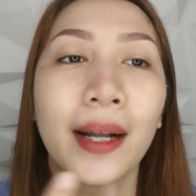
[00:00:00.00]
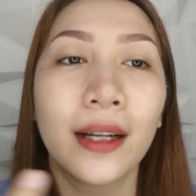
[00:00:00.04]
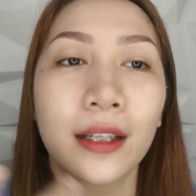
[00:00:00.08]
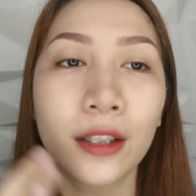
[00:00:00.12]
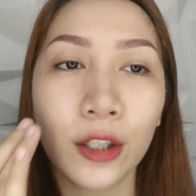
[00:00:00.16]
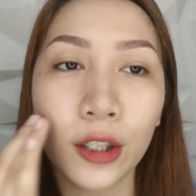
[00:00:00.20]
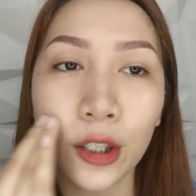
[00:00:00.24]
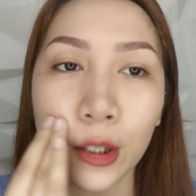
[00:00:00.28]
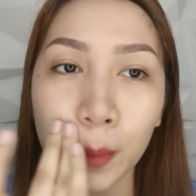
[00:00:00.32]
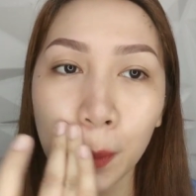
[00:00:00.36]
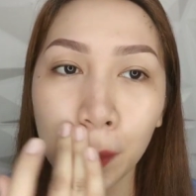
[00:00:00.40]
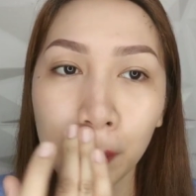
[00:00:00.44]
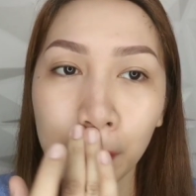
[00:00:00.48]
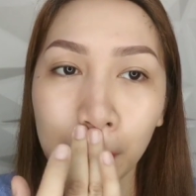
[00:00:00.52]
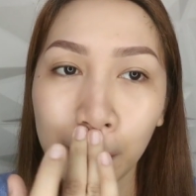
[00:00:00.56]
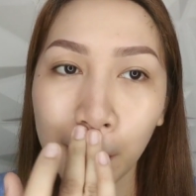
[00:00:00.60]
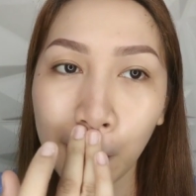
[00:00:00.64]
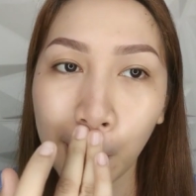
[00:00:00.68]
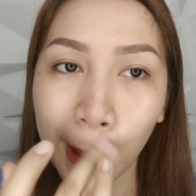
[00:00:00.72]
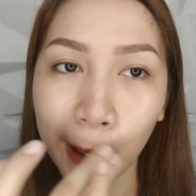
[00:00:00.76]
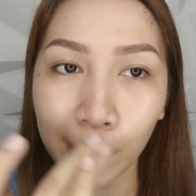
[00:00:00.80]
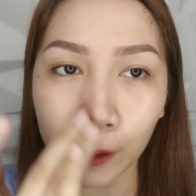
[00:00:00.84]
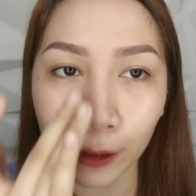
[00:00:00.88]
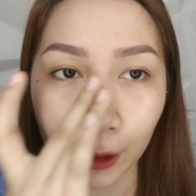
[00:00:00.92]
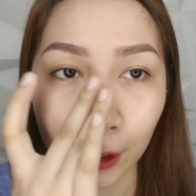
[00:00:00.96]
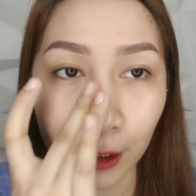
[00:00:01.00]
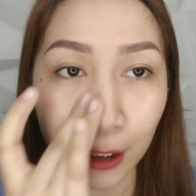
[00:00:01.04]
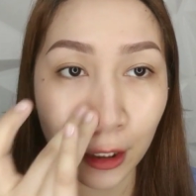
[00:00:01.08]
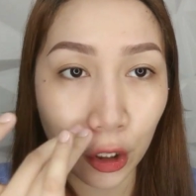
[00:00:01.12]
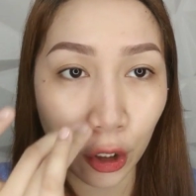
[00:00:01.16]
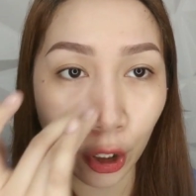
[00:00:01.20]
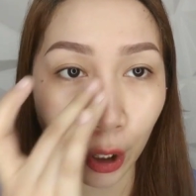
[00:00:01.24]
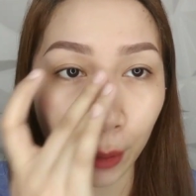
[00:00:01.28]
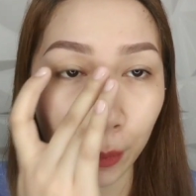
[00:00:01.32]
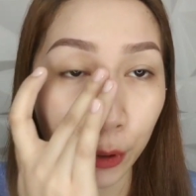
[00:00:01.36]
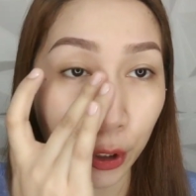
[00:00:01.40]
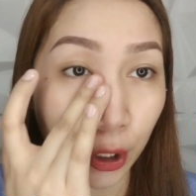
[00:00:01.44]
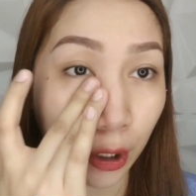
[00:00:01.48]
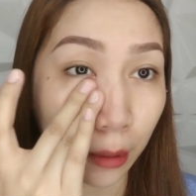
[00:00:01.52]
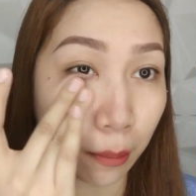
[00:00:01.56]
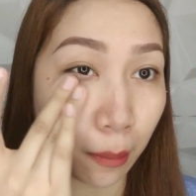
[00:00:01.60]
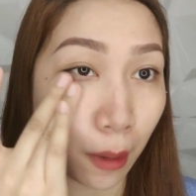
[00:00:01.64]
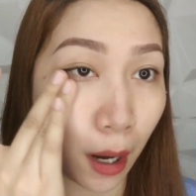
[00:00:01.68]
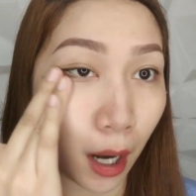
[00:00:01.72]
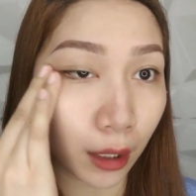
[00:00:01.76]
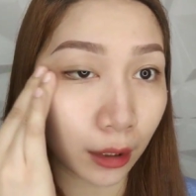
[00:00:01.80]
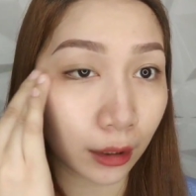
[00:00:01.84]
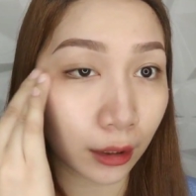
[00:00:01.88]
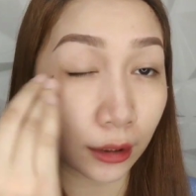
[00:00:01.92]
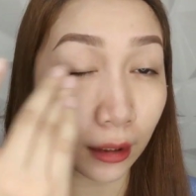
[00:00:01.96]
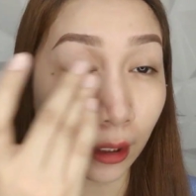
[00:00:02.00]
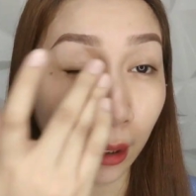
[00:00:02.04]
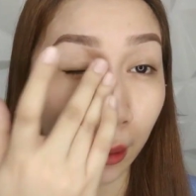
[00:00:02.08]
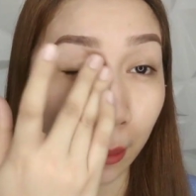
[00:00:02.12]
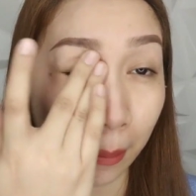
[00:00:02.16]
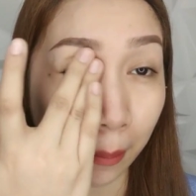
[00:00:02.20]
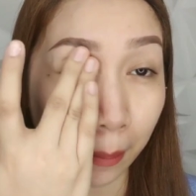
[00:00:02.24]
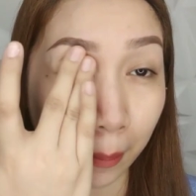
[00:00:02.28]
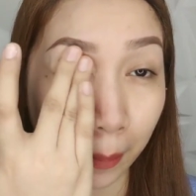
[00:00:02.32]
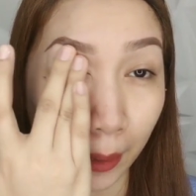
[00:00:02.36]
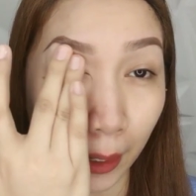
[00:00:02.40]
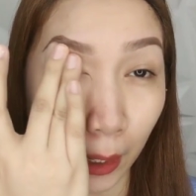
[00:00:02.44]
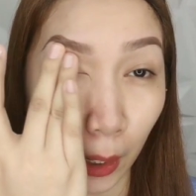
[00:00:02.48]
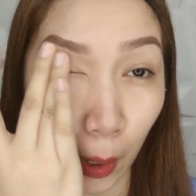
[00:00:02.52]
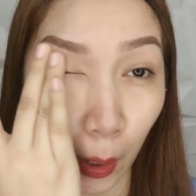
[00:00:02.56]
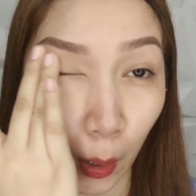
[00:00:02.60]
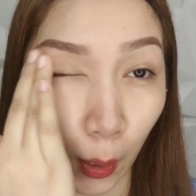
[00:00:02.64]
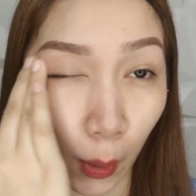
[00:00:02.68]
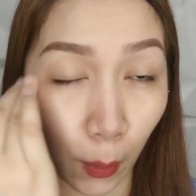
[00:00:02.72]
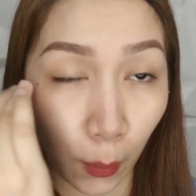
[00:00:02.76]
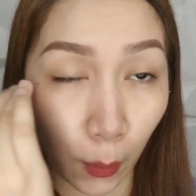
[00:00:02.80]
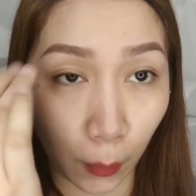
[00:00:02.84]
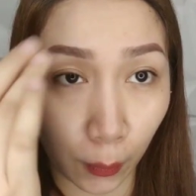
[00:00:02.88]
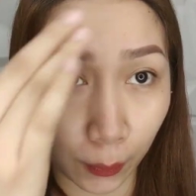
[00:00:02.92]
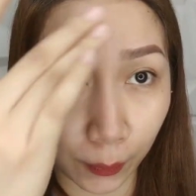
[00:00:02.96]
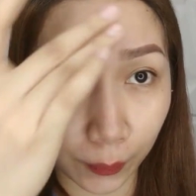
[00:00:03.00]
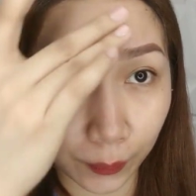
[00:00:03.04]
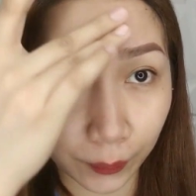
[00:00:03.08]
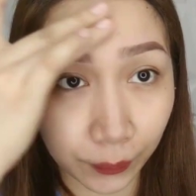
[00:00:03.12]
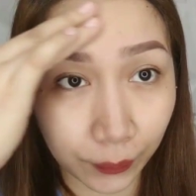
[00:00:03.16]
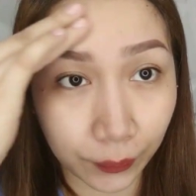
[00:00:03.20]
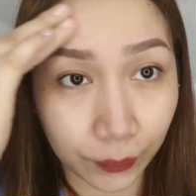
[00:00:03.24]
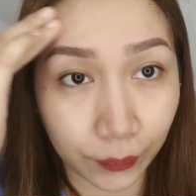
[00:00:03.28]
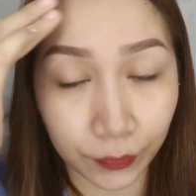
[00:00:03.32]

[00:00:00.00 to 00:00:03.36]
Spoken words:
I'll just put it on the description box below.